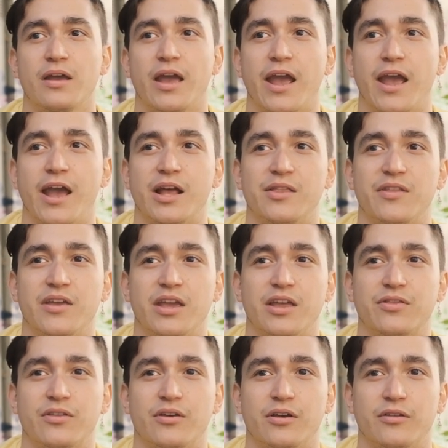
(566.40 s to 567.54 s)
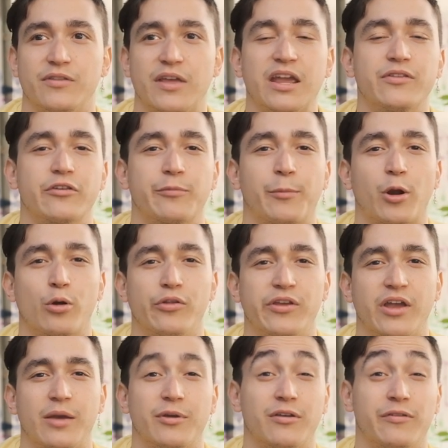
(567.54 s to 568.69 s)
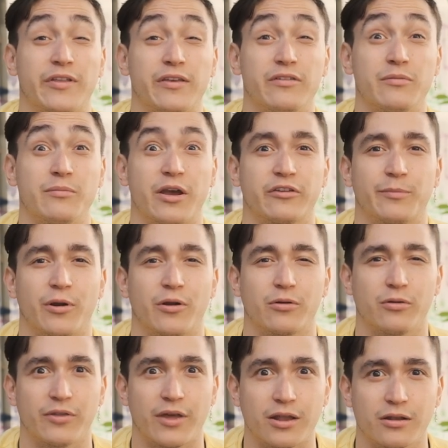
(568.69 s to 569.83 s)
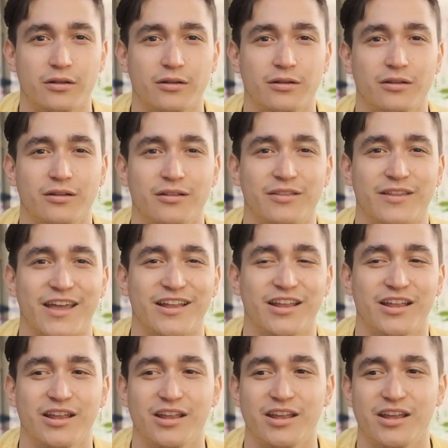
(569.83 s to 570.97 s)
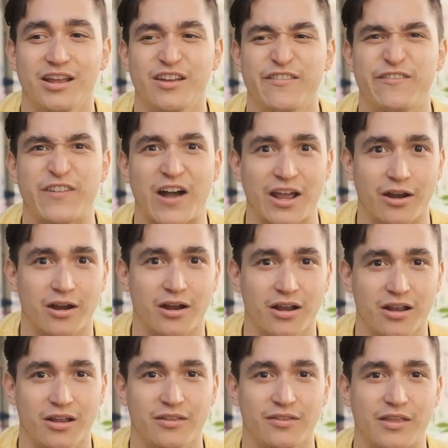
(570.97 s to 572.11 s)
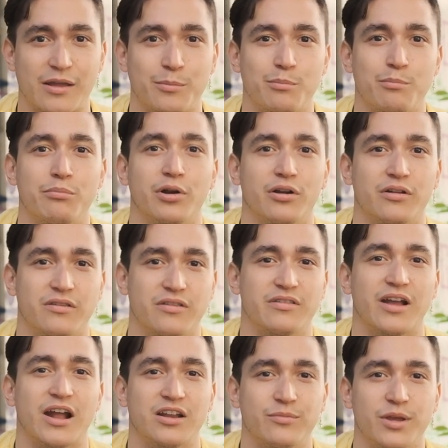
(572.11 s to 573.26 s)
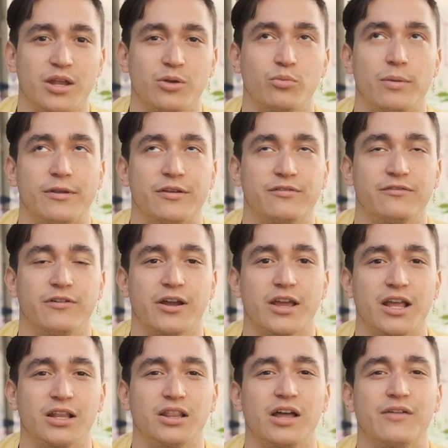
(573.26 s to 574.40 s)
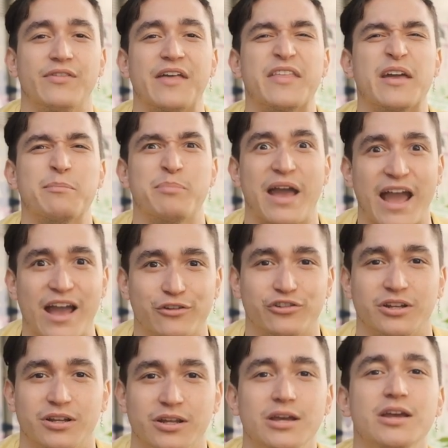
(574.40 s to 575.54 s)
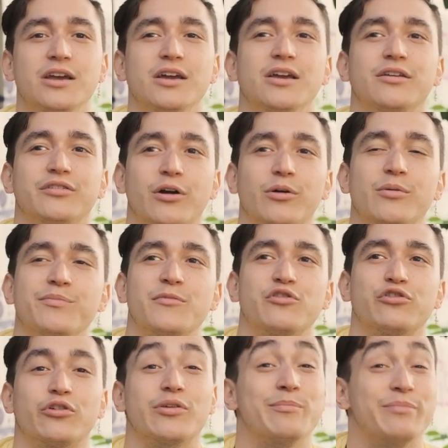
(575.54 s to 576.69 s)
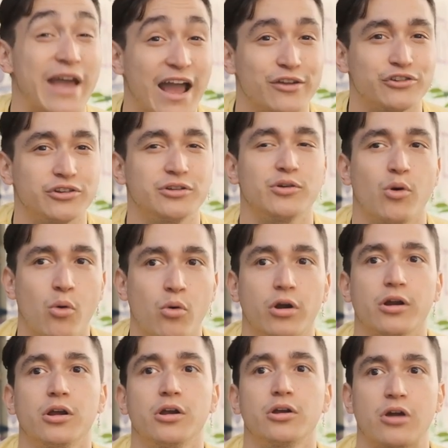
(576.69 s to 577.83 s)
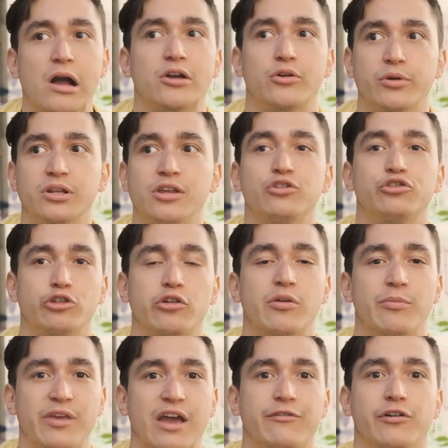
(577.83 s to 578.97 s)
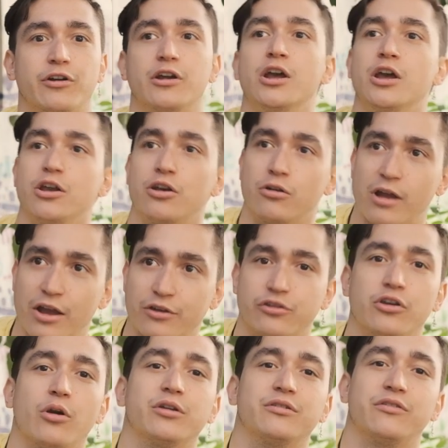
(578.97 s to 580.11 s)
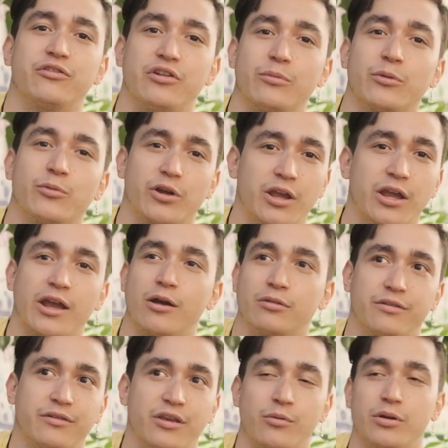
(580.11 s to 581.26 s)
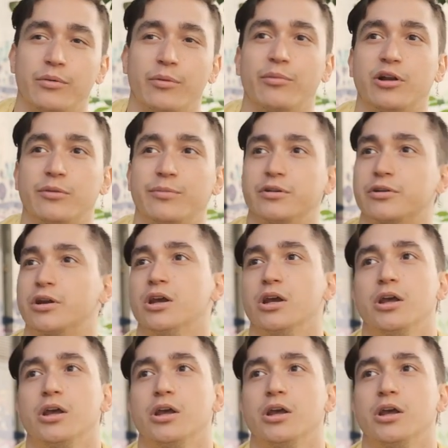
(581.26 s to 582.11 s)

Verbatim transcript: and they get the they get the sparkle in the eye because they see my sparkle, that that fire that burns inside of me, and women fucking love that, that passion. So show them passion, or concretely show them the effort. You're actually going to the gym and working out. Let's say you want to be a bodybuilder.